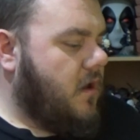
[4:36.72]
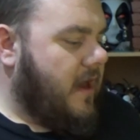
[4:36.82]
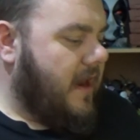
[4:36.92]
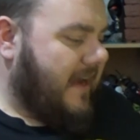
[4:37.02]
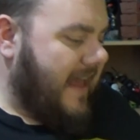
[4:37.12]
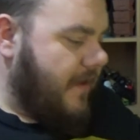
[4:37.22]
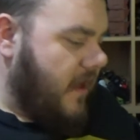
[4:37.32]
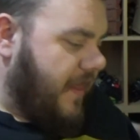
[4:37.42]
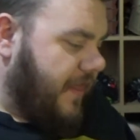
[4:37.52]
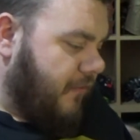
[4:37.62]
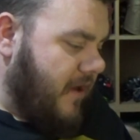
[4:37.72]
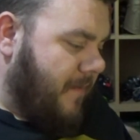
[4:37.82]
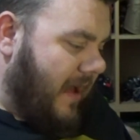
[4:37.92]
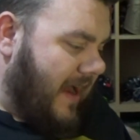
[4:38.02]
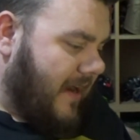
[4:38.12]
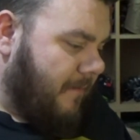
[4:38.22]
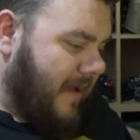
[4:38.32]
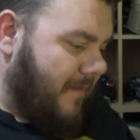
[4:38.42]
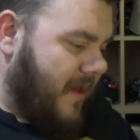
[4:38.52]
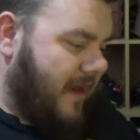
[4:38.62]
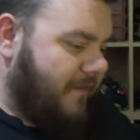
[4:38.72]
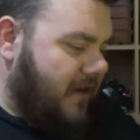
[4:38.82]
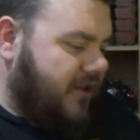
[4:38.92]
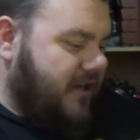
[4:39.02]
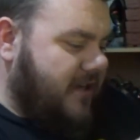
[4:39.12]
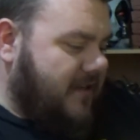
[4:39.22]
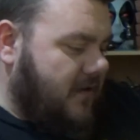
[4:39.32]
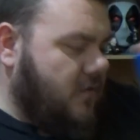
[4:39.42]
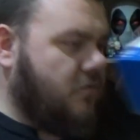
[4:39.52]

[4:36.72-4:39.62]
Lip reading: And again, a three-pack Batman Adventures.